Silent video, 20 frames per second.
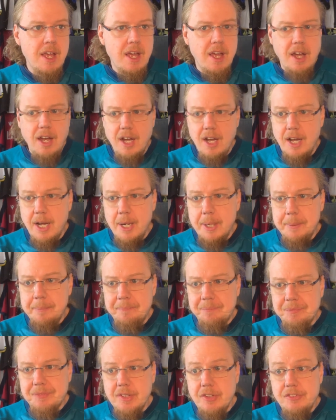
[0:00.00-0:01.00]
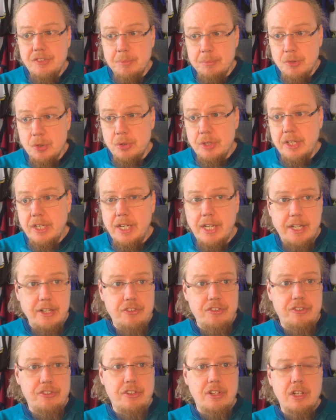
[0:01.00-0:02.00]
Um, Sampdoria
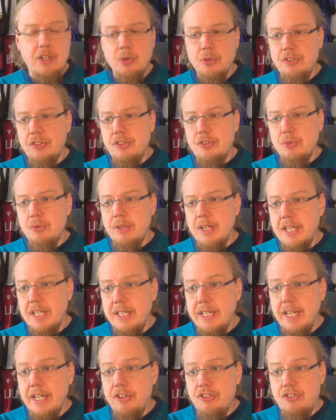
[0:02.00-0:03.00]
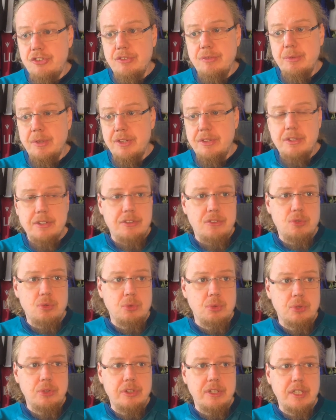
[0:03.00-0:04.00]
edges closer to relegation with a
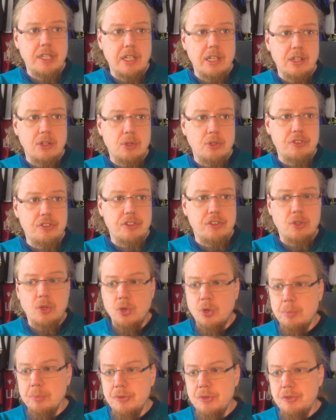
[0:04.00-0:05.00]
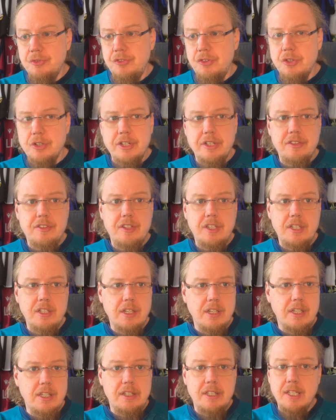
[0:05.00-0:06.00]
2 0 loss at home to
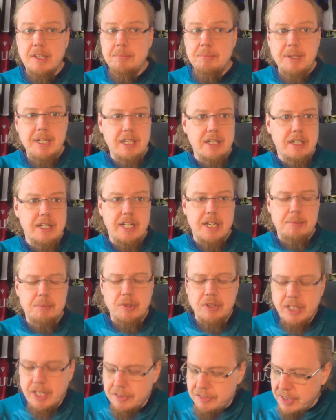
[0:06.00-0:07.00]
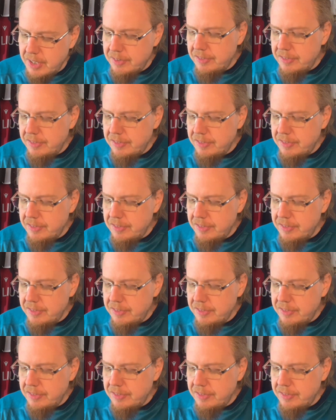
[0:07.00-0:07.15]
Fiorentina, and then Milan Cremonese.